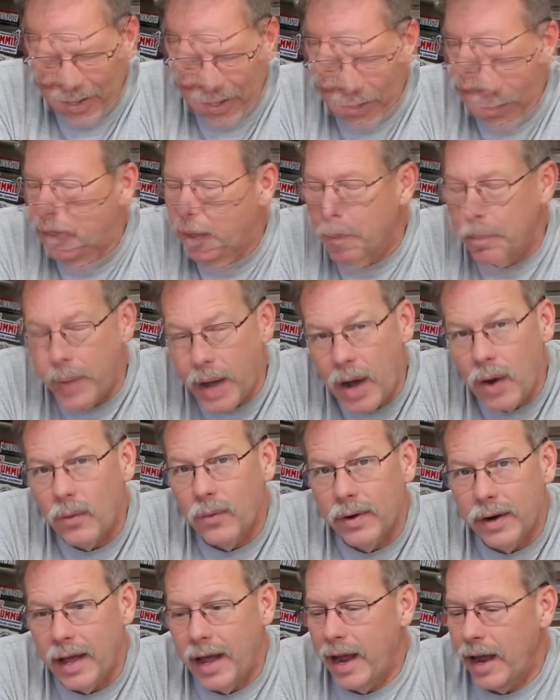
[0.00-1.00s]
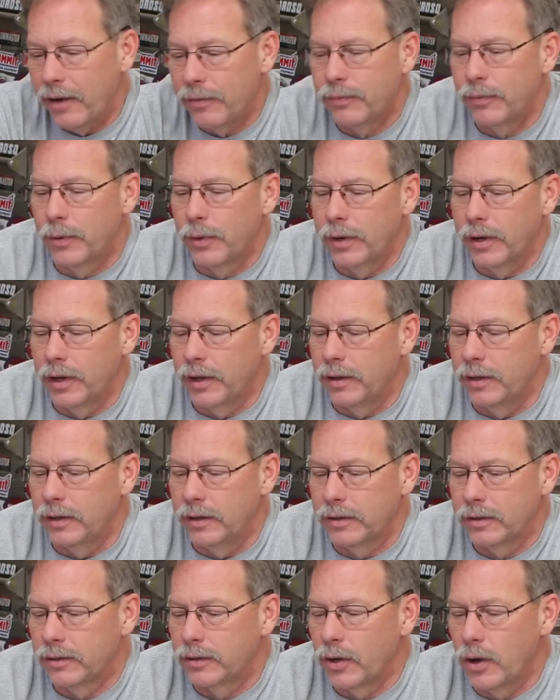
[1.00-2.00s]
So about what I have for you on
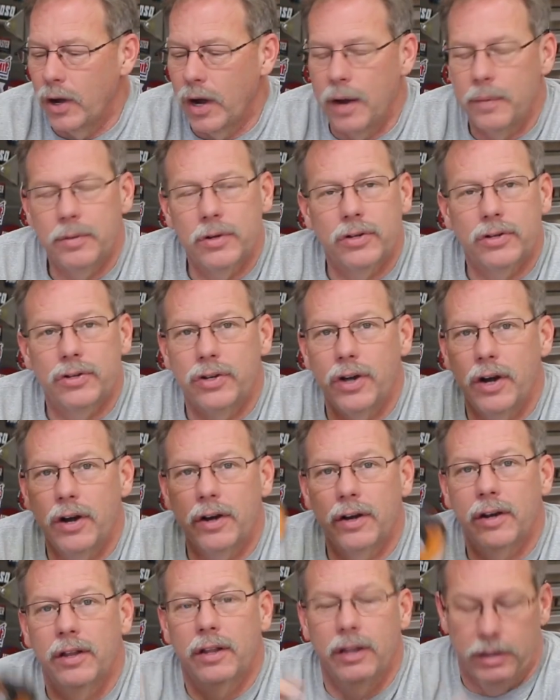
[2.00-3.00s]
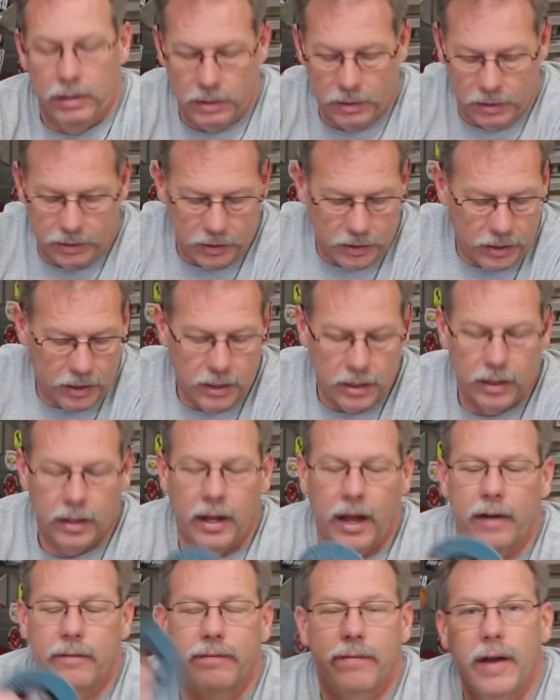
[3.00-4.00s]
these. So I'm just sharing that
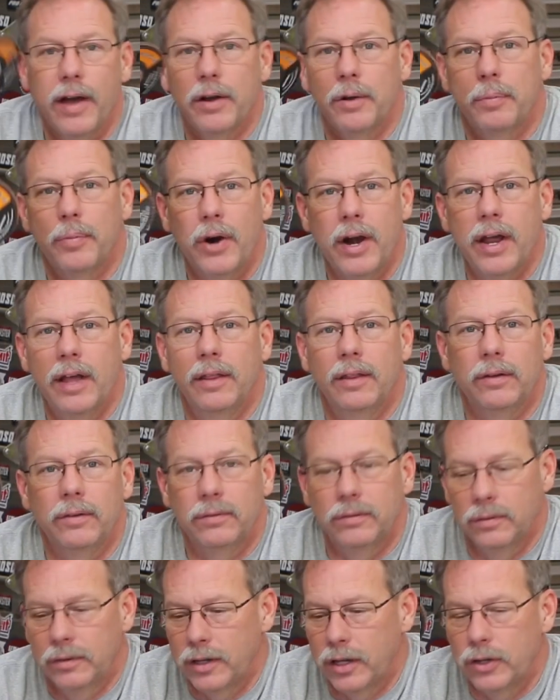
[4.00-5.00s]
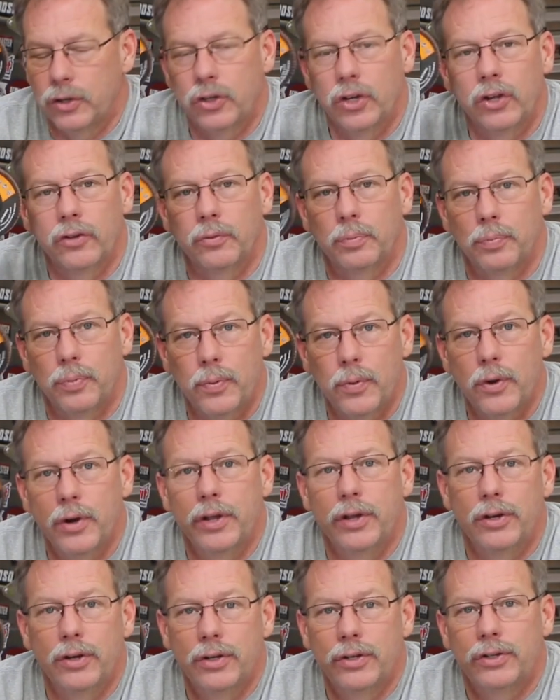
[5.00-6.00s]
I found a brand that does a
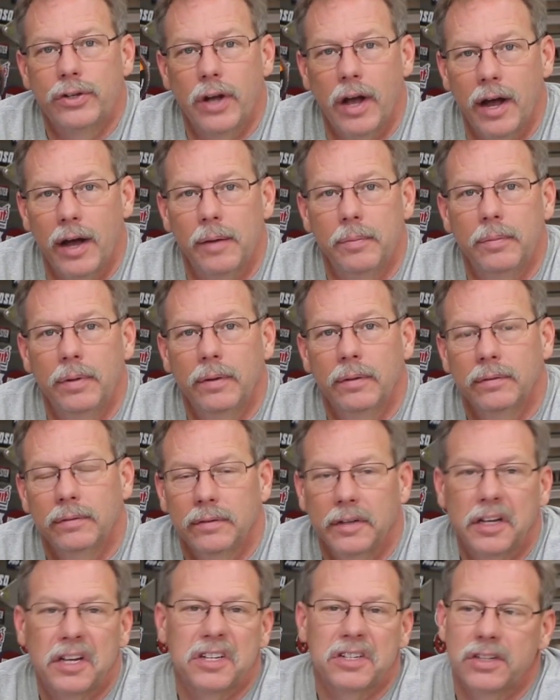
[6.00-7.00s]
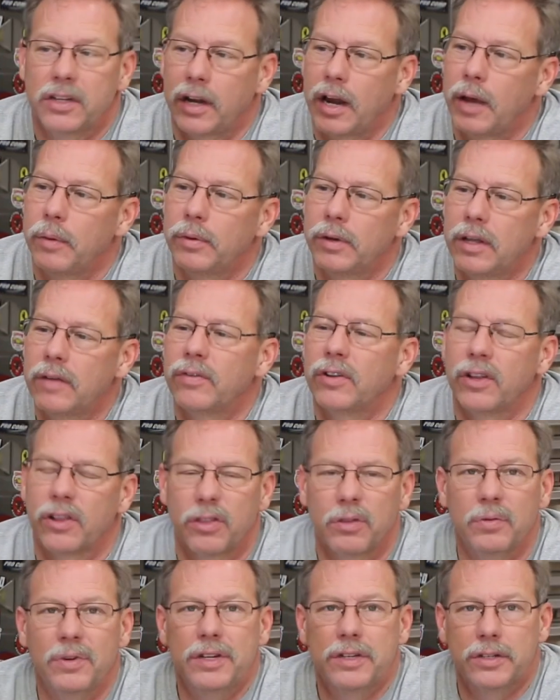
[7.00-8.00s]
pretty good job. Like I said, I would give it a
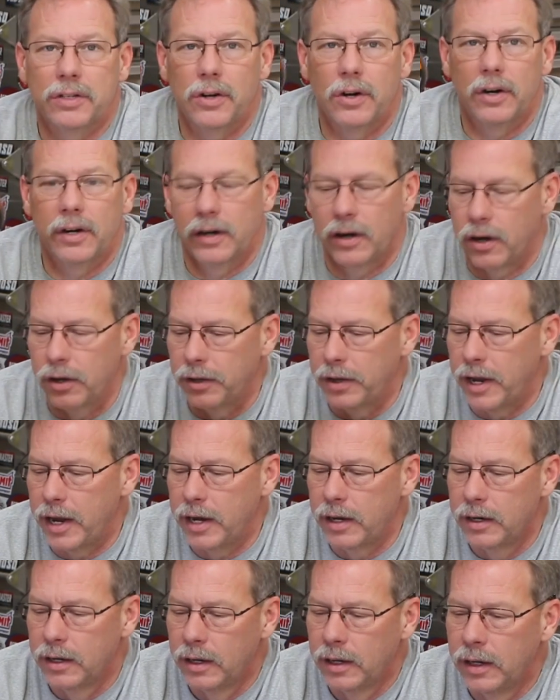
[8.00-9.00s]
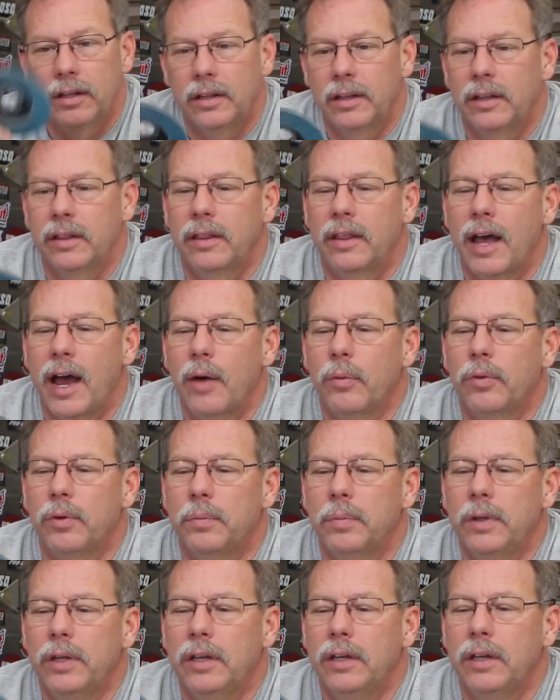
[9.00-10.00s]
3-star all day. That
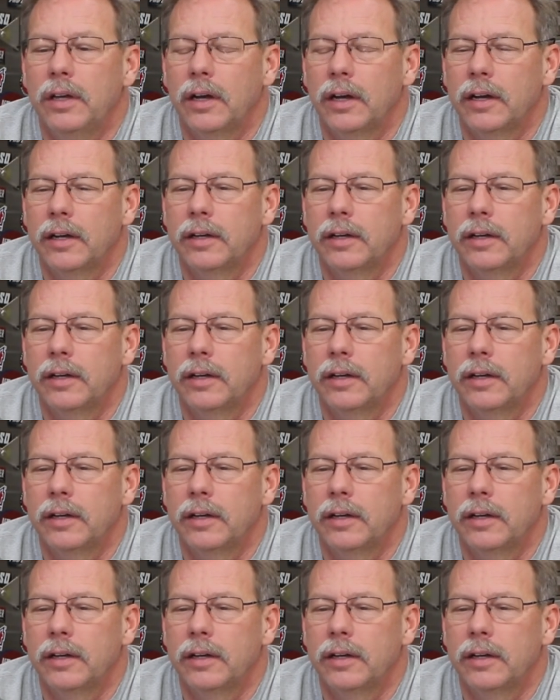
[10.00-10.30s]
would be